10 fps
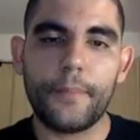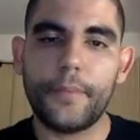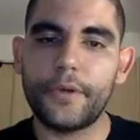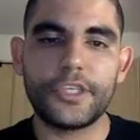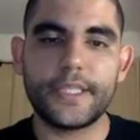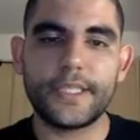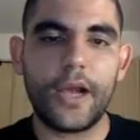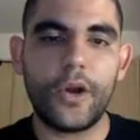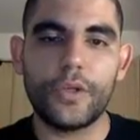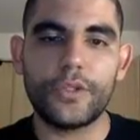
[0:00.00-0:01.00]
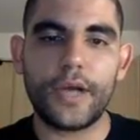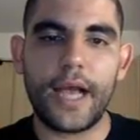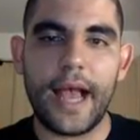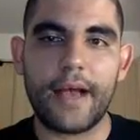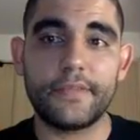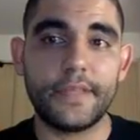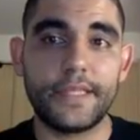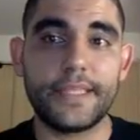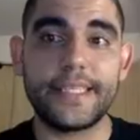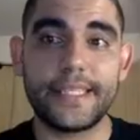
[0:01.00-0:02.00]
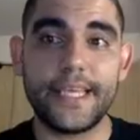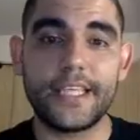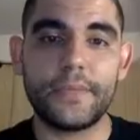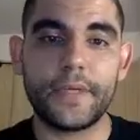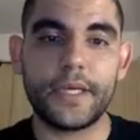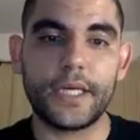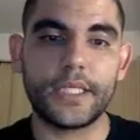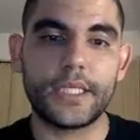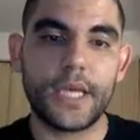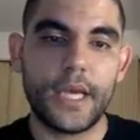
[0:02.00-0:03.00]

but she's not going to have the disease because